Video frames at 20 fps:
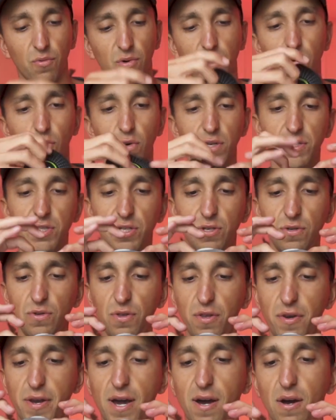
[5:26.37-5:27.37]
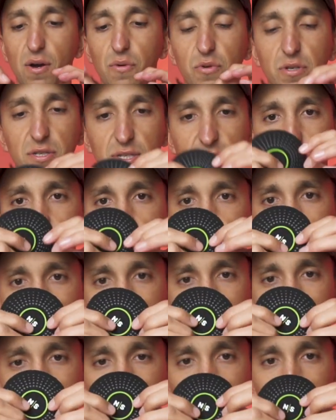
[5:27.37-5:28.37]
We're going to now take this
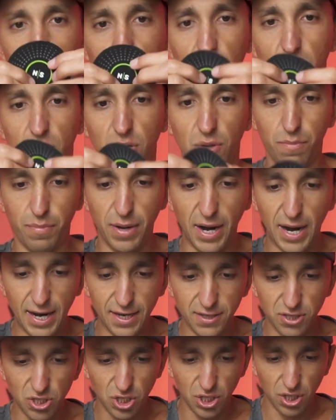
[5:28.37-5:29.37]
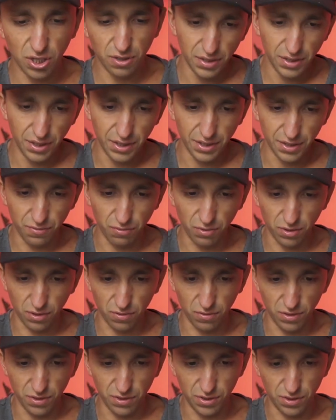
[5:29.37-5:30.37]
little patch and we're
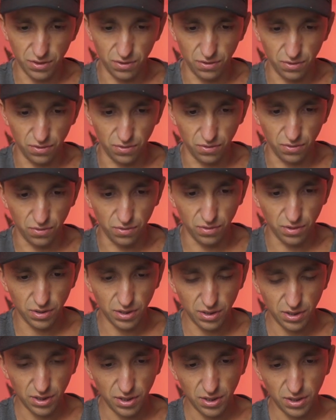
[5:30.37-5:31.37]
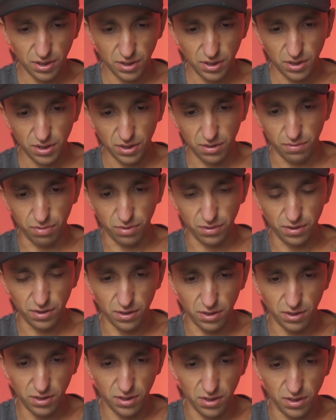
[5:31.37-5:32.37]
going to put it
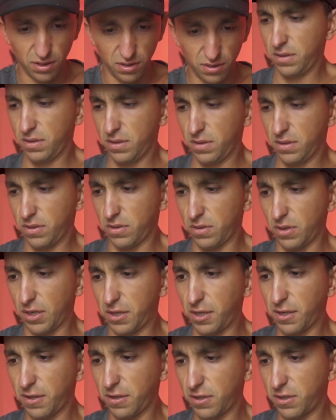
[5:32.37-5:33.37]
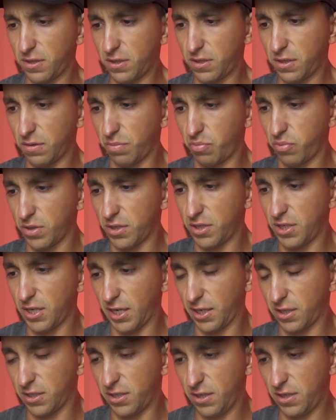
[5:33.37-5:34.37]
on. So I think this is to
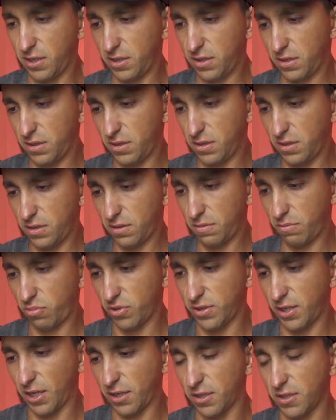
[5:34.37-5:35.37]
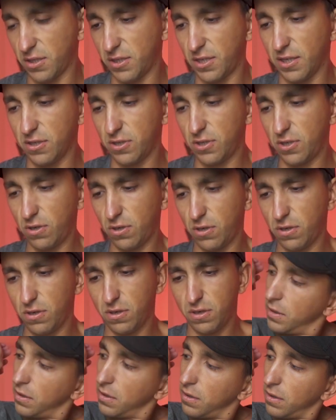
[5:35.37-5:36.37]
protect it, protect the sensor.
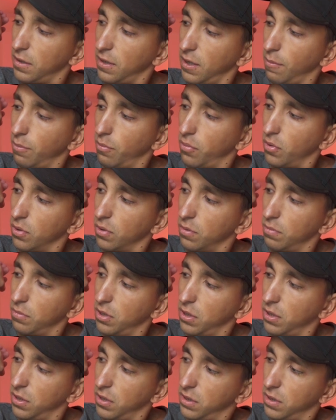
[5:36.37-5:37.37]
All right, boom.